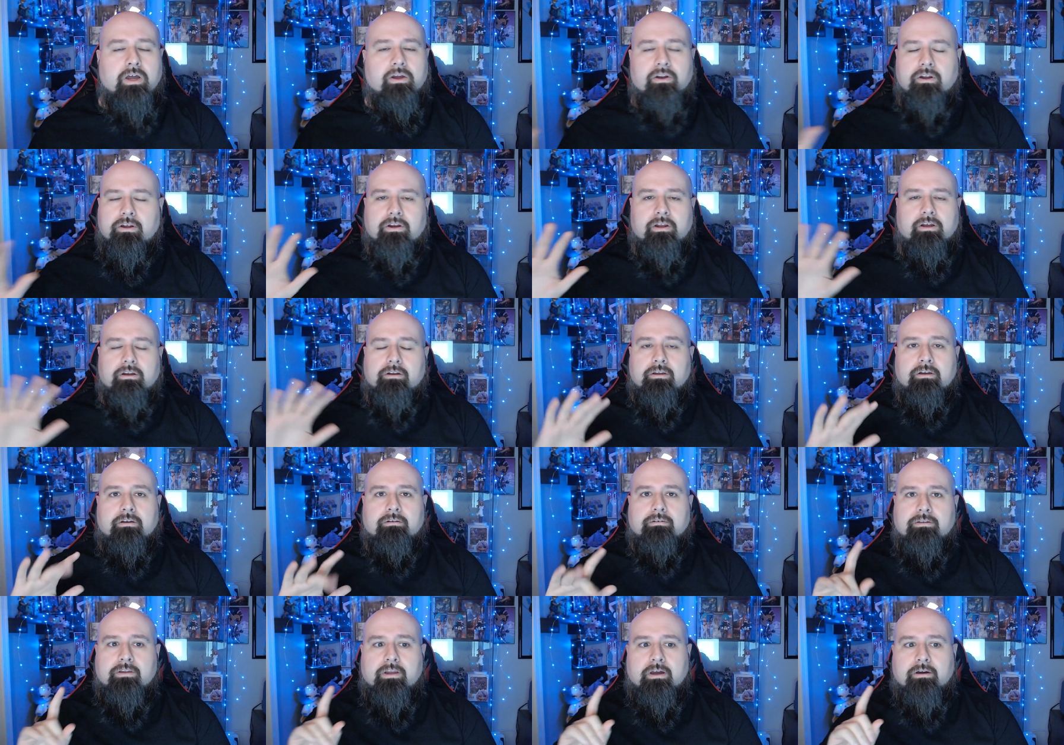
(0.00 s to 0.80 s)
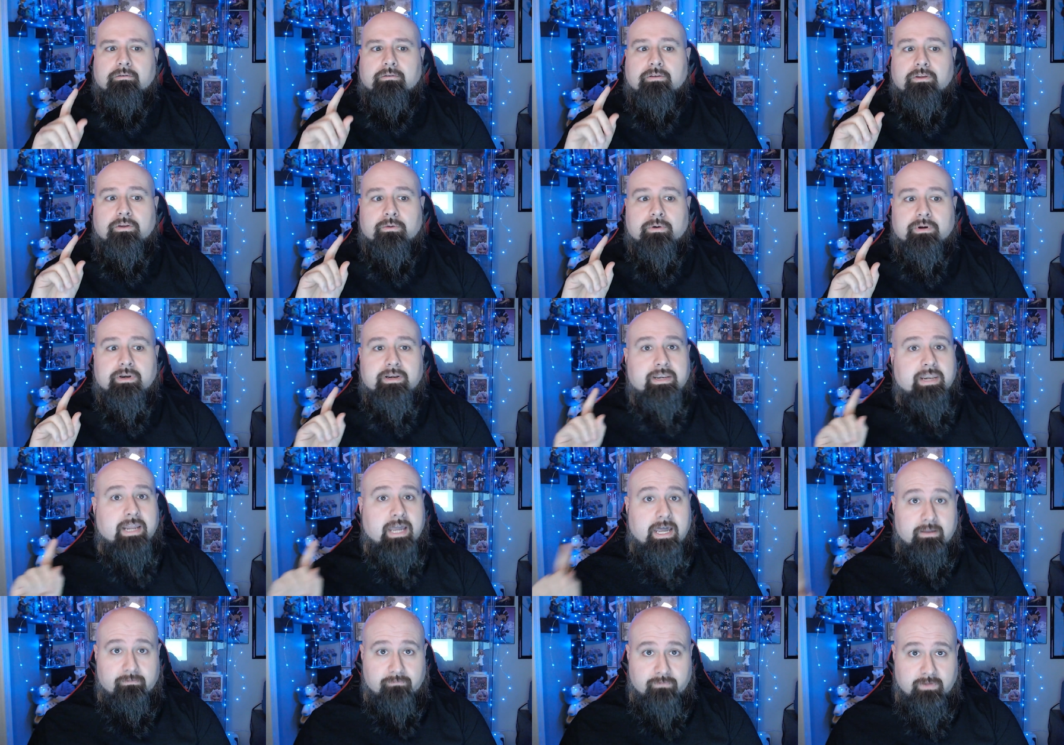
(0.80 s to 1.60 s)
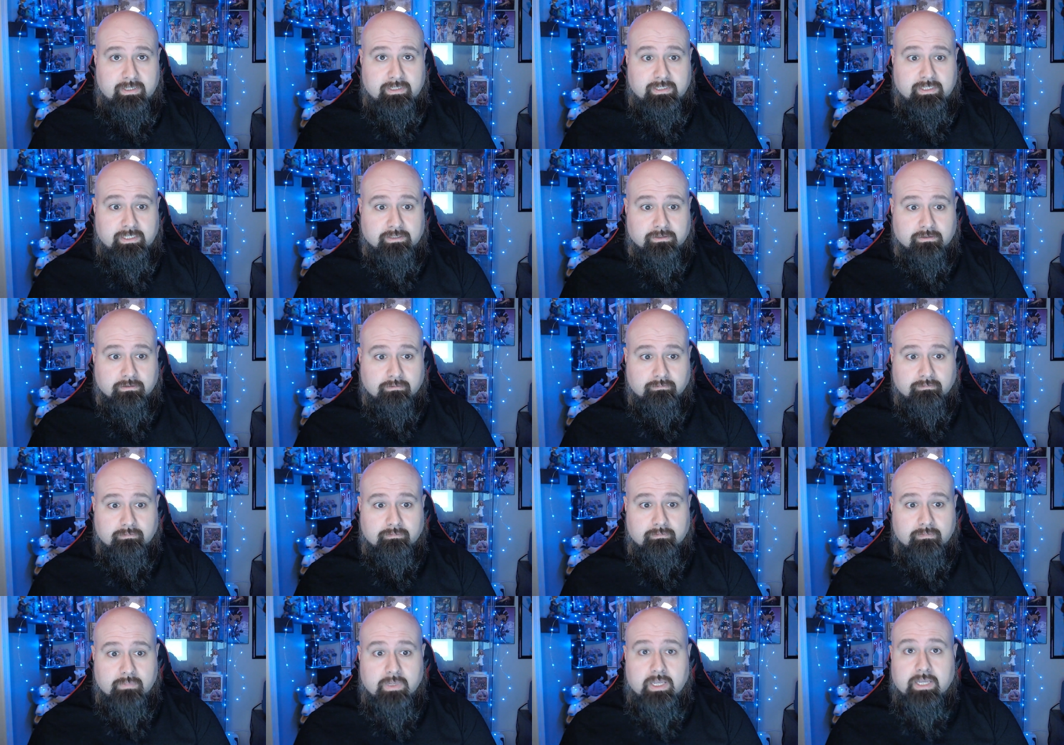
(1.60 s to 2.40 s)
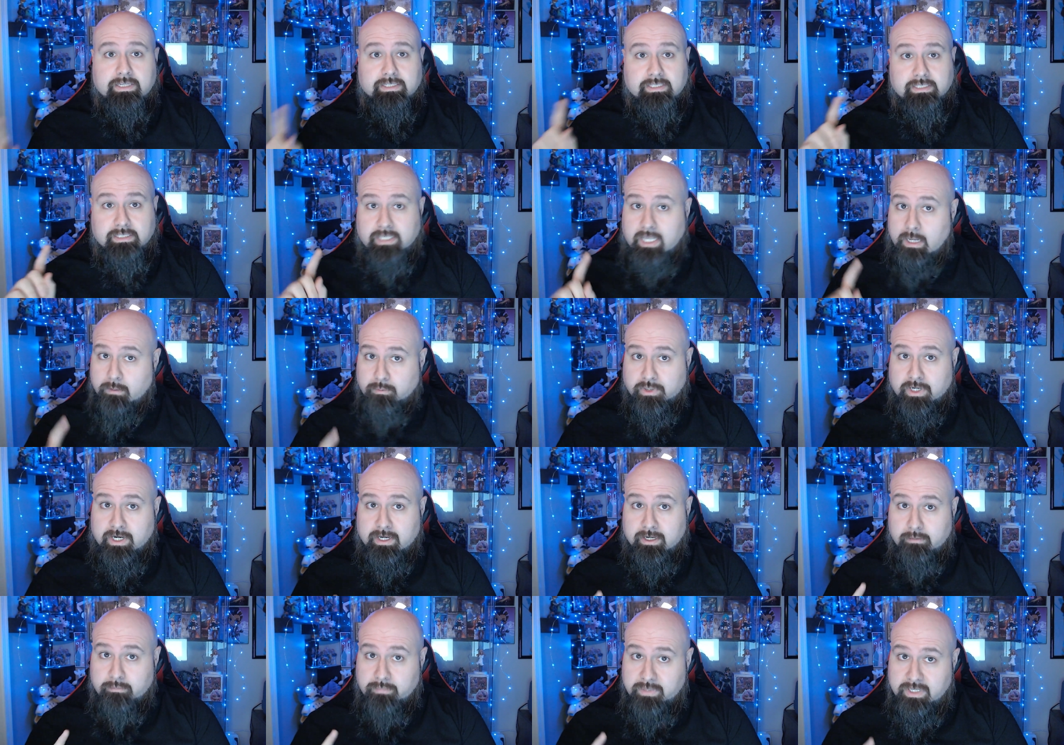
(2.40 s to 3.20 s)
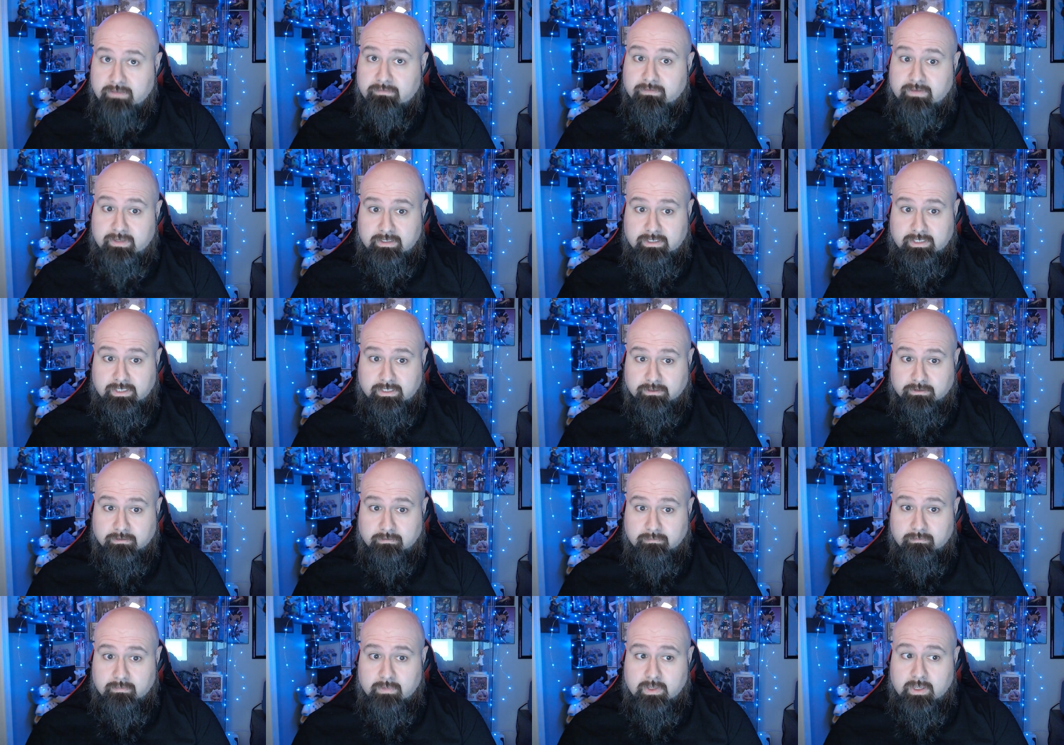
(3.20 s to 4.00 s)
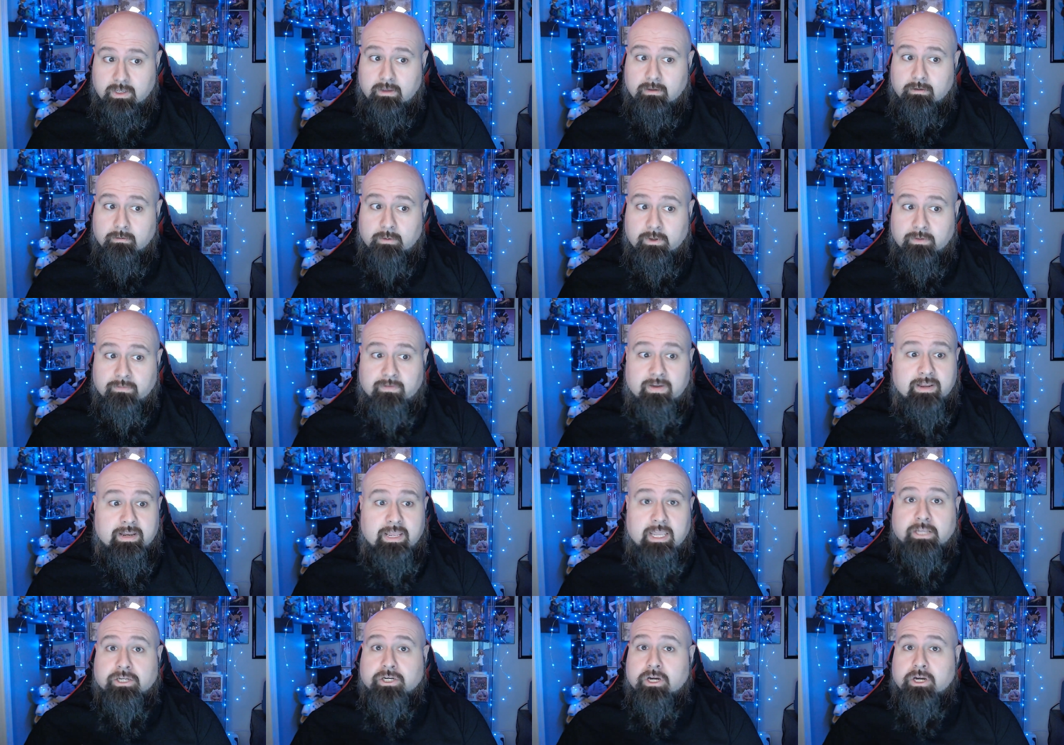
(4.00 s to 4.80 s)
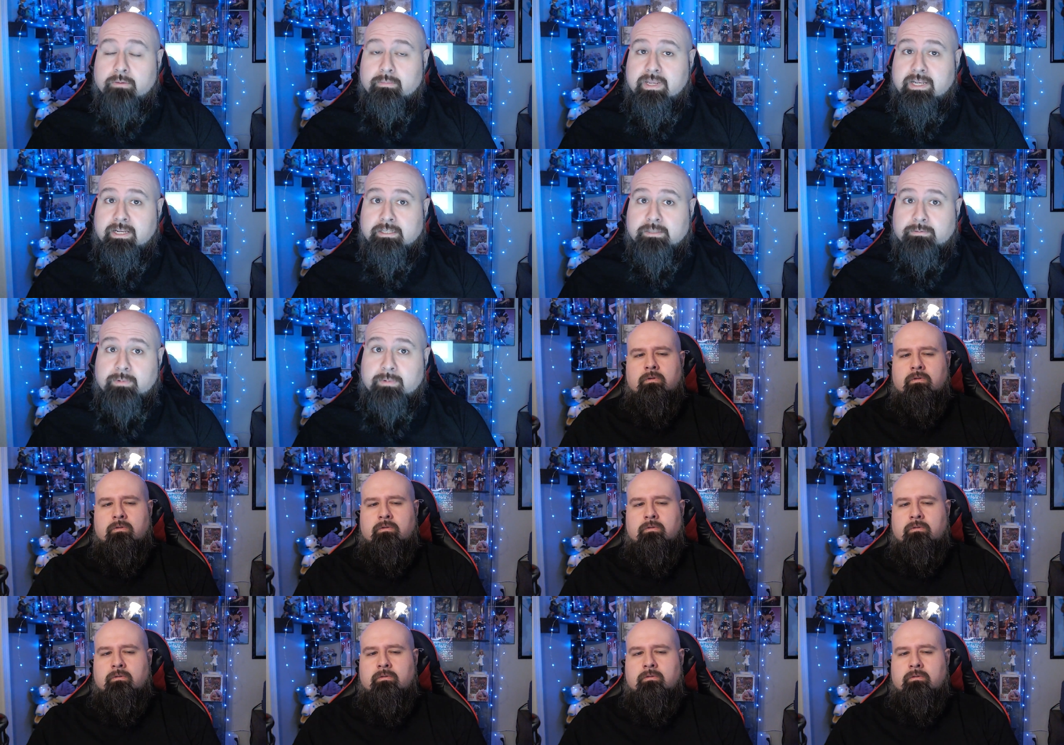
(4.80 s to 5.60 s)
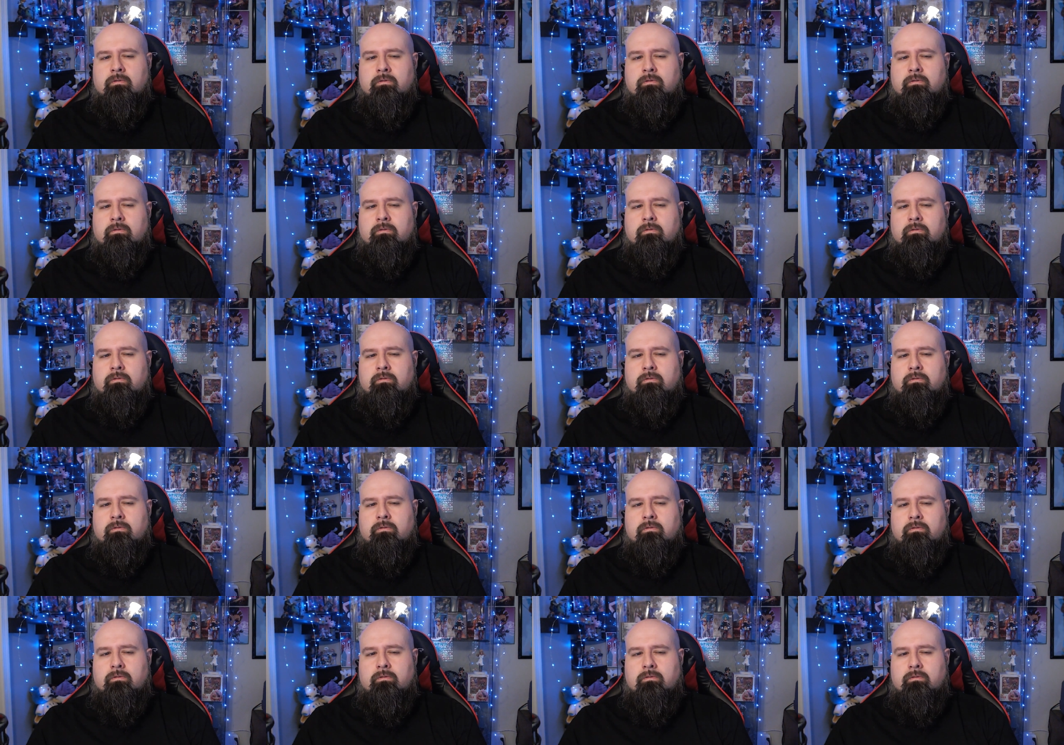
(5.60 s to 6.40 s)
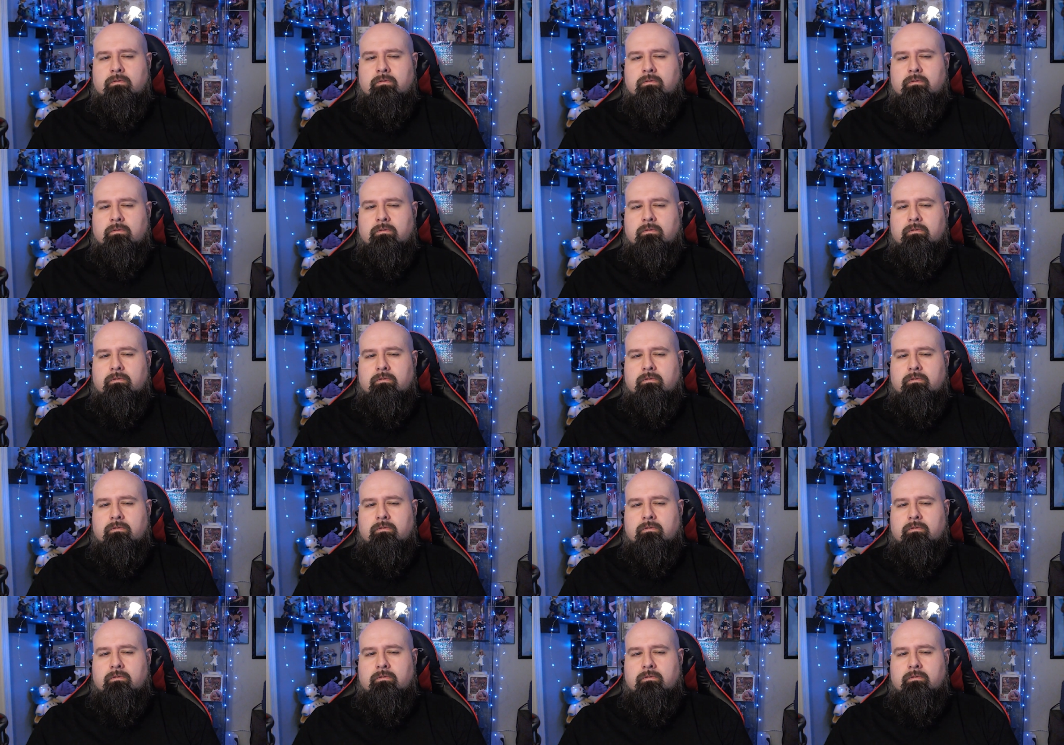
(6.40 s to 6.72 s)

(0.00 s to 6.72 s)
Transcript: No. You are not Vin Diesel. Stop trying to be Vin Diesel. We've had HR meetings about this so many times.